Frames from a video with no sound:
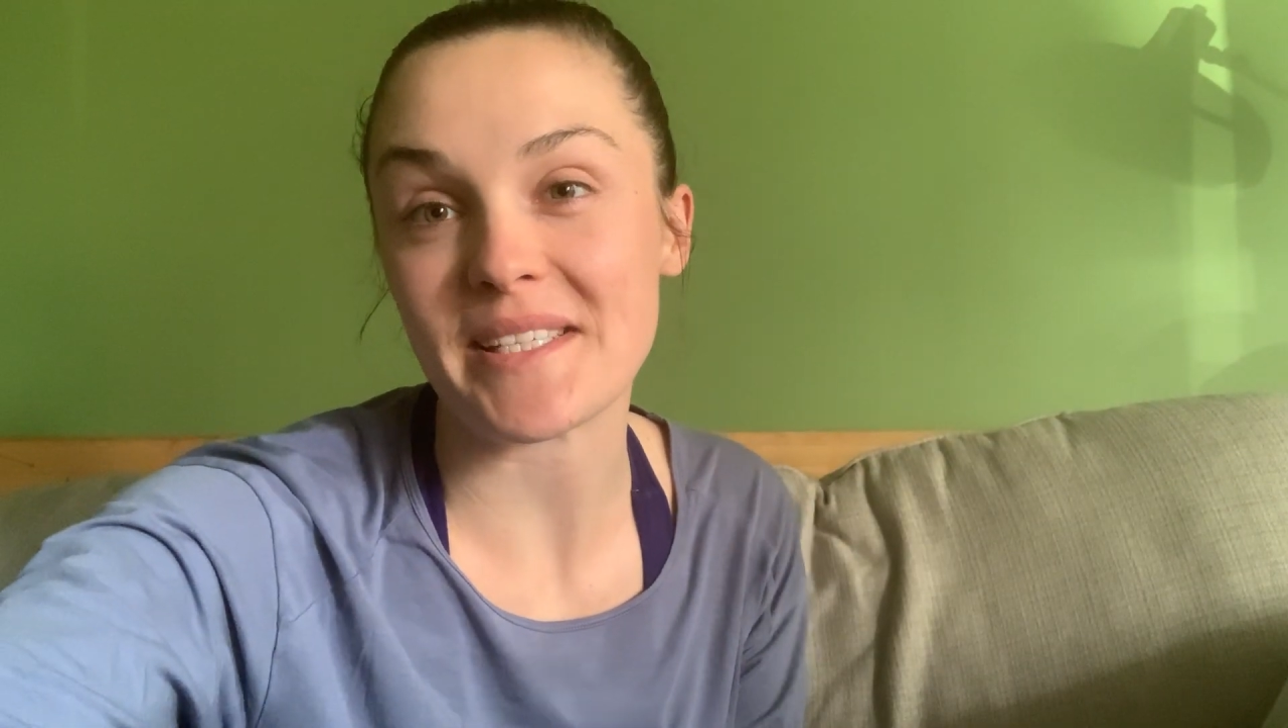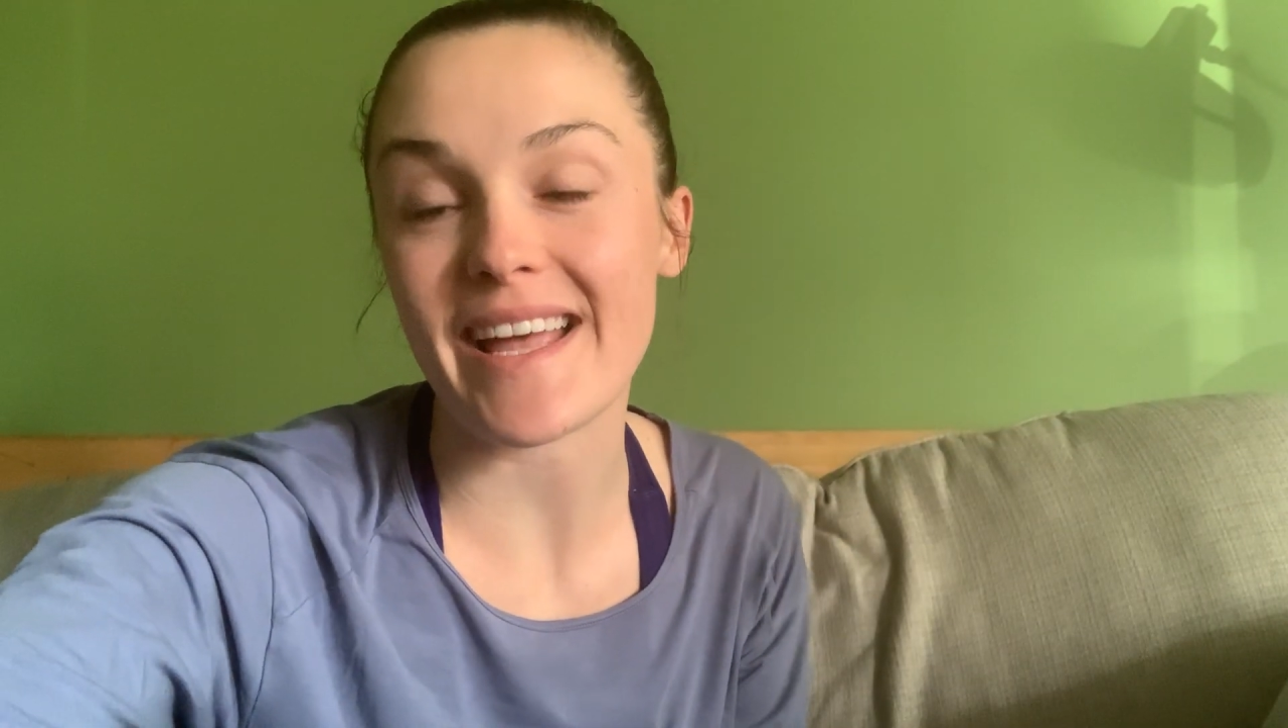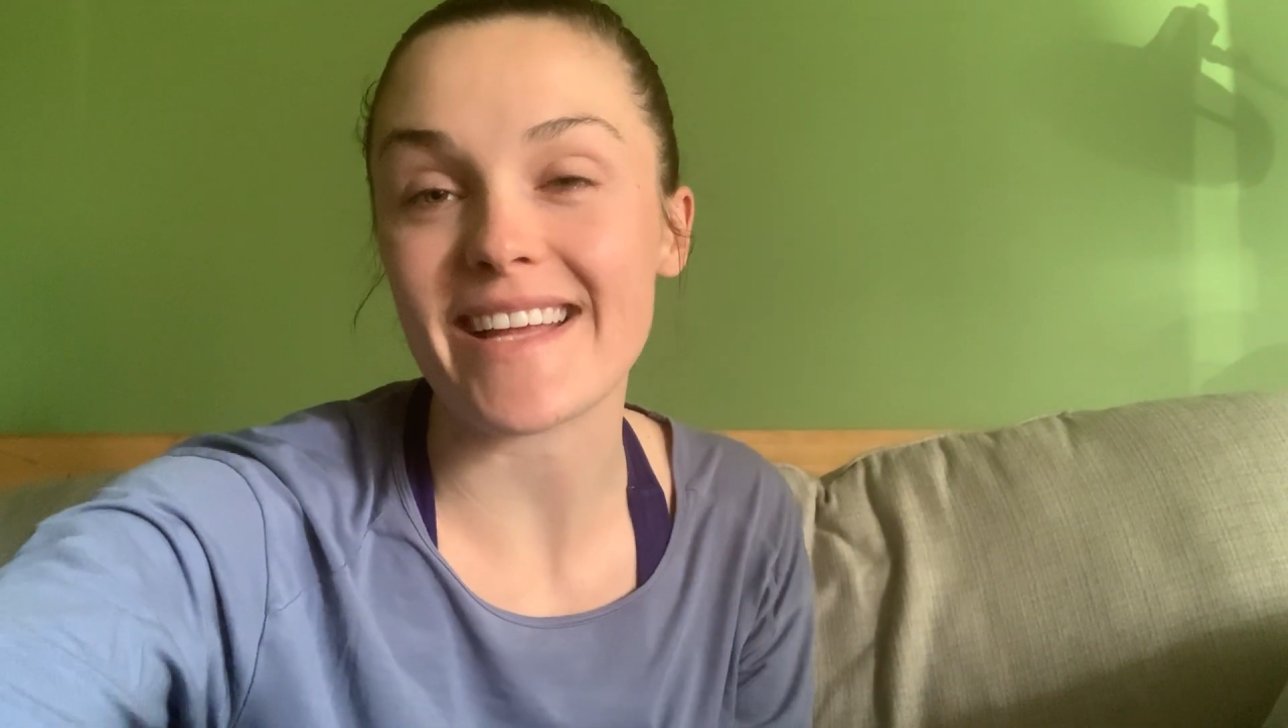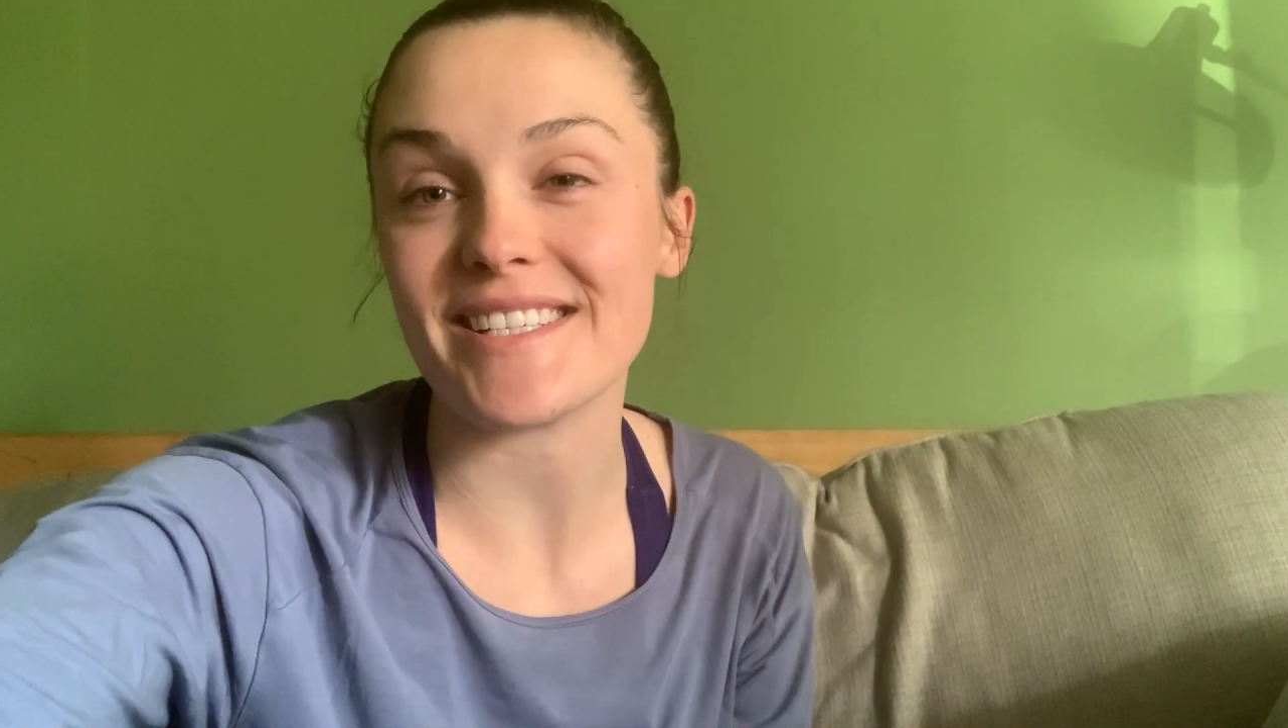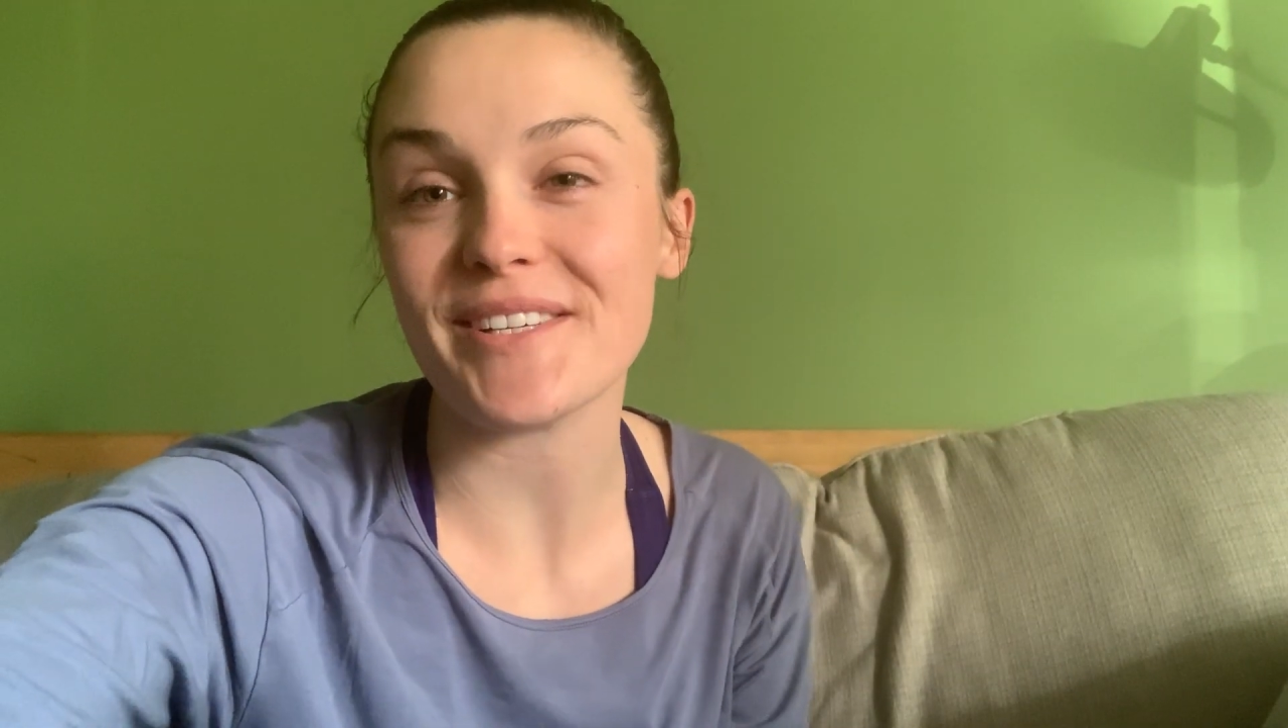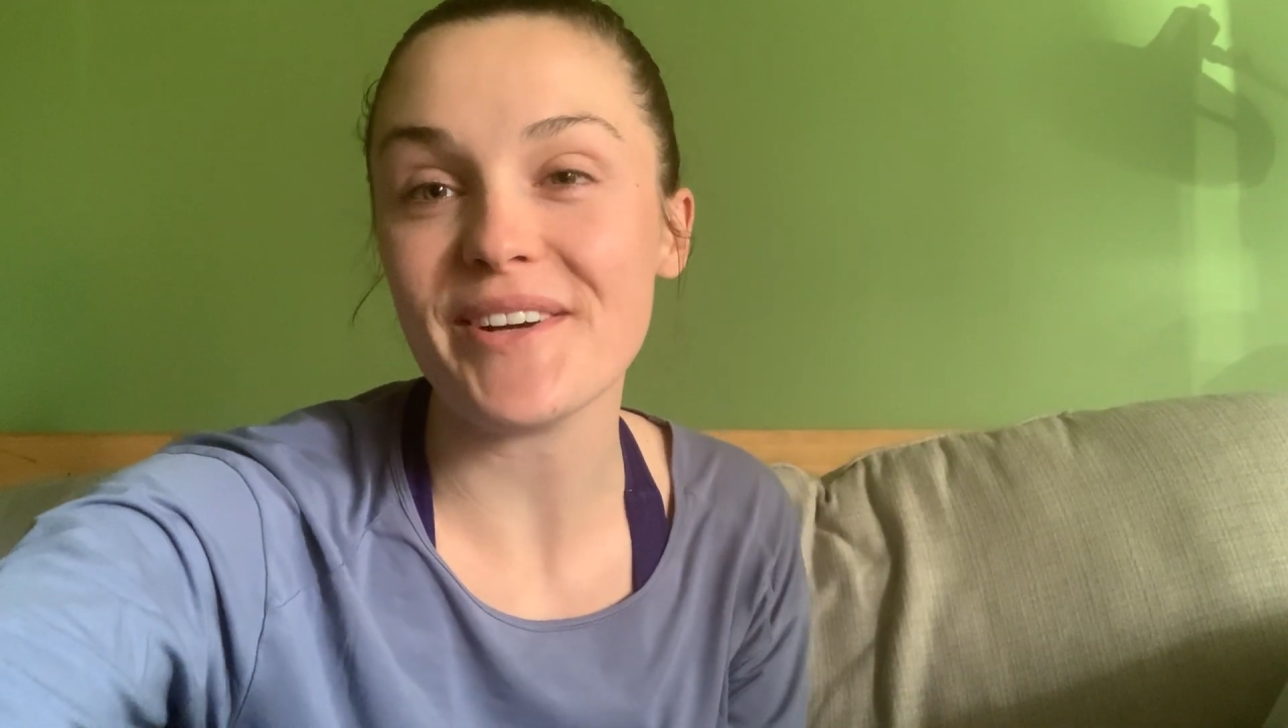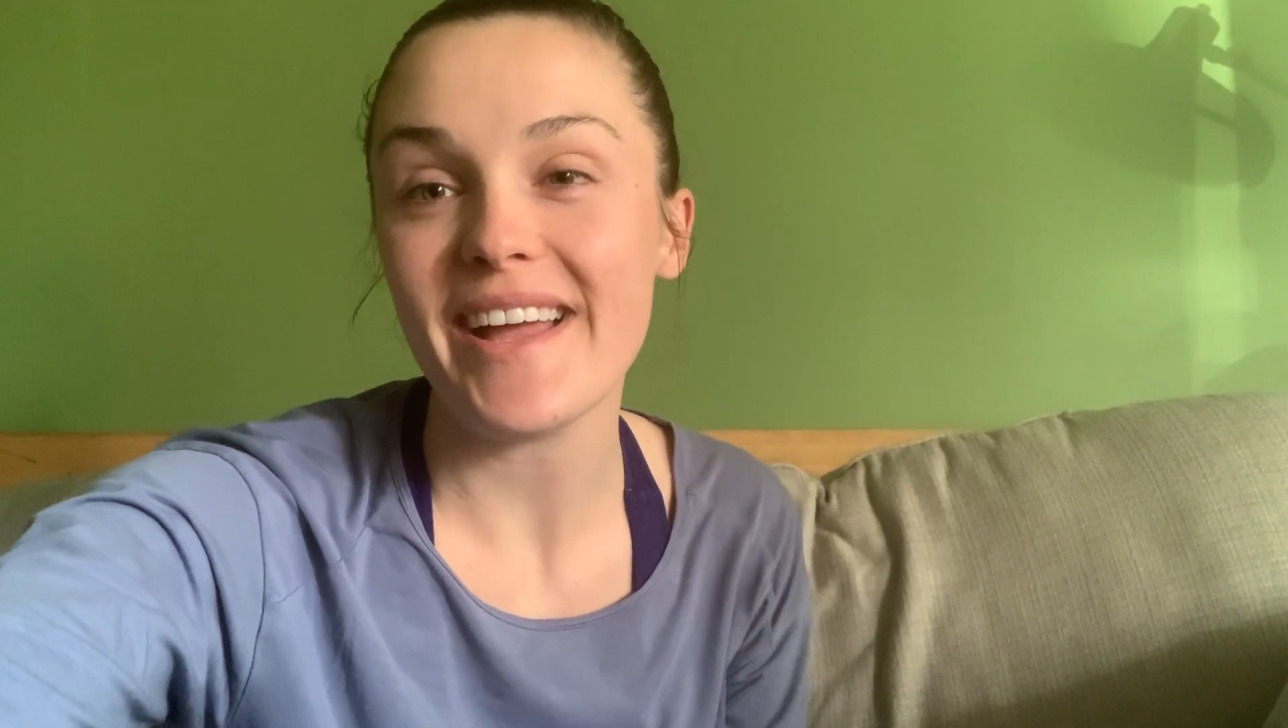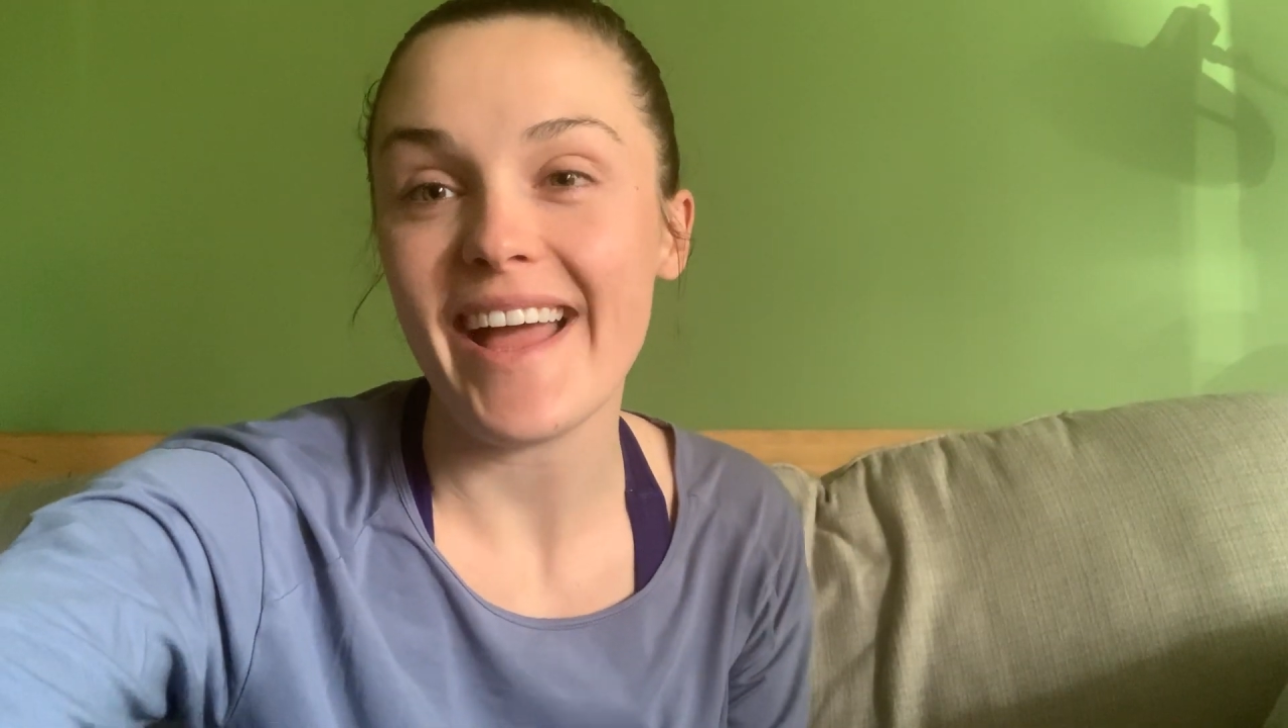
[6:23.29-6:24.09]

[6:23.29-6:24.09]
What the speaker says: as I do,